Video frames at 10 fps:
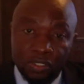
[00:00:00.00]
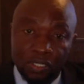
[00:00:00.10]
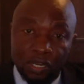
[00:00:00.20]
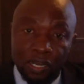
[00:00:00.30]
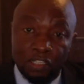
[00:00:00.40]

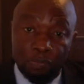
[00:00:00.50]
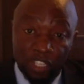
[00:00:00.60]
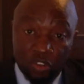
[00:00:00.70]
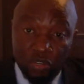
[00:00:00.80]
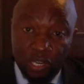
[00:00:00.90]
has
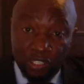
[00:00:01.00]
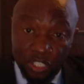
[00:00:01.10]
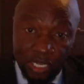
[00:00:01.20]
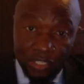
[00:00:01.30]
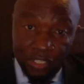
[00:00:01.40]
pecuniary
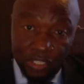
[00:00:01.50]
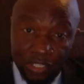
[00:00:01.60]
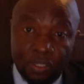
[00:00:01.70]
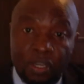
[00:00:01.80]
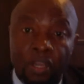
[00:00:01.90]

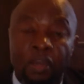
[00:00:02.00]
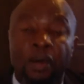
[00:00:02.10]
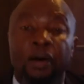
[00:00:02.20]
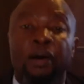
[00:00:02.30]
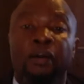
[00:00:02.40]
challenges,
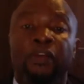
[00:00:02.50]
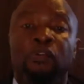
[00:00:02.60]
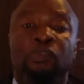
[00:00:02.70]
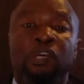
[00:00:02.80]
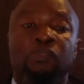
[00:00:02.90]
they
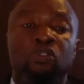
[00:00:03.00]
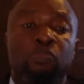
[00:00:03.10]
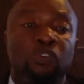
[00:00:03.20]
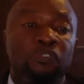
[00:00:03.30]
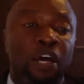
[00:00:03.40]
would be able to
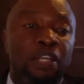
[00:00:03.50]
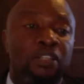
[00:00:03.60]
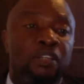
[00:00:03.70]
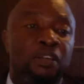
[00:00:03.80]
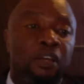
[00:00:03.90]
provide
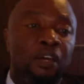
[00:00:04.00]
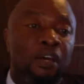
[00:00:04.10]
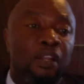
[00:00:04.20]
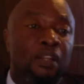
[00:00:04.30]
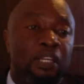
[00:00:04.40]

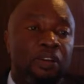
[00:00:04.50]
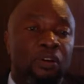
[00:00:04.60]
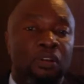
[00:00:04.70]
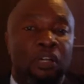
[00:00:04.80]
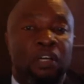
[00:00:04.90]

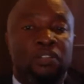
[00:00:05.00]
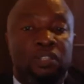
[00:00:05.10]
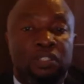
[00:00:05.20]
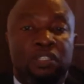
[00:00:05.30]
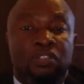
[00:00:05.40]
legal
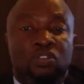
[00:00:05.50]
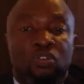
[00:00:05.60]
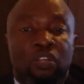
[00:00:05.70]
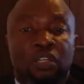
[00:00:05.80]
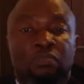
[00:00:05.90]
assistance,
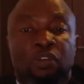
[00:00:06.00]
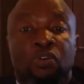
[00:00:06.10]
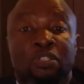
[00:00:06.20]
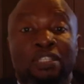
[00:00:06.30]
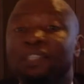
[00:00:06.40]
so that,
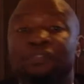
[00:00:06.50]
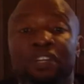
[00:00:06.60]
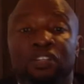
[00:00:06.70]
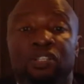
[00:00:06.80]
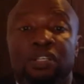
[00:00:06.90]
because these are
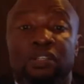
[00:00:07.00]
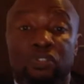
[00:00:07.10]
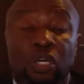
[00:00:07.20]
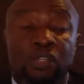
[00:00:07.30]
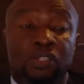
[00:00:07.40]
very serious
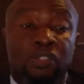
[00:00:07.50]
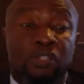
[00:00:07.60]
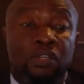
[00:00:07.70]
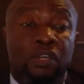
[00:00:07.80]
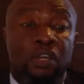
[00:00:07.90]

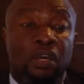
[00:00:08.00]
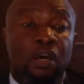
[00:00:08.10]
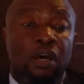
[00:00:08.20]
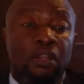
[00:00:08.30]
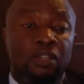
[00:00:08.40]
charges,
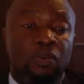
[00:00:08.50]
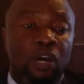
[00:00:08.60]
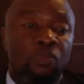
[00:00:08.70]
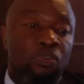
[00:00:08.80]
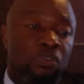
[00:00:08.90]
and
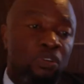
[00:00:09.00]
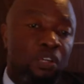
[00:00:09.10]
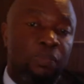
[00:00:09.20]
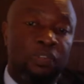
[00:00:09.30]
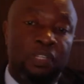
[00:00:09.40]
one would not
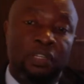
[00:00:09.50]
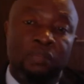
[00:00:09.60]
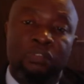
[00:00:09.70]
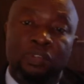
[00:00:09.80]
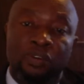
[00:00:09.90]
represent
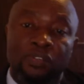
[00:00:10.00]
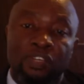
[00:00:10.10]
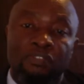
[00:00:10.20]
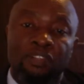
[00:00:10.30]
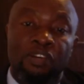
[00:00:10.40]
themselves
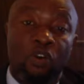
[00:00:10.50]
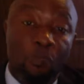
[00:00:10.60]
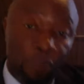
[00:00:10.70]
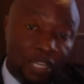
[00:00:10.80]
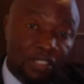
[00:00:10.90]
given the
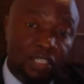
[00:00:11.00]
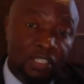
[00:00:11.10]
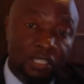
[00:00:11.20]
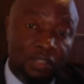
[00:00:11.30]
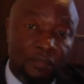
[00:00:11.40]

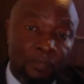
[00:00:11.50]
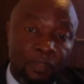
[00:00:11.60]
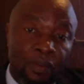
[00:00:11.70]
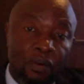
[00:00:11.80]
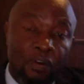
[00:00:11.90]
complexity
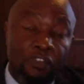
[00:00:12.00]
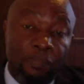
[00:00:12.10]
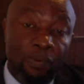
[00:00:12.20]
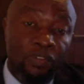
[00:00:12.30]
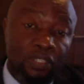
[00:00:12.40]
of the
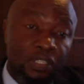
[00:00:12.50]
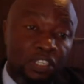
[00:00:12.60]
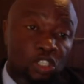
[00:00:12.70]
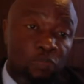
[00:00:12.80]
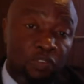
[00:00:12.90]

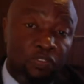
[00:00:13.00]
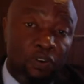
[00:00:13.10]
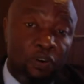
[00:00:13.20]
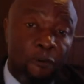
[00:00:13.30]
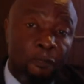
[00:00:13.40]
proceedings
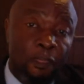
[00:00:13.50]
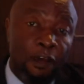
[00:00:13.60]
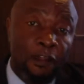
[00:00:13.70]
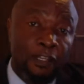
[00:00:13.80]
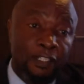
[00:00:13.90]
before
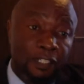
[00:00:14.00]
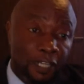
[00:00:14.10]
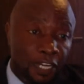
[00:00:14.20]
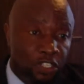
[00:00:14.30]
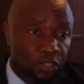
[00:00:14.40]
the
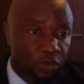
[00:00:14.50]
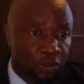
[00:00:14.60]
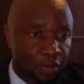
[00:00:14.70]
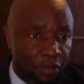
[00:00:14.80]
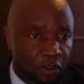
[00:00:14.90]
International
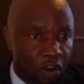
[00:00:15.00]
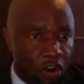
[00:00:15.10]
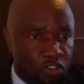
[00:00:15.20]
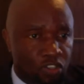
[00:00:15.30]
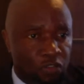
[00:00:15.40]
Criminal Court.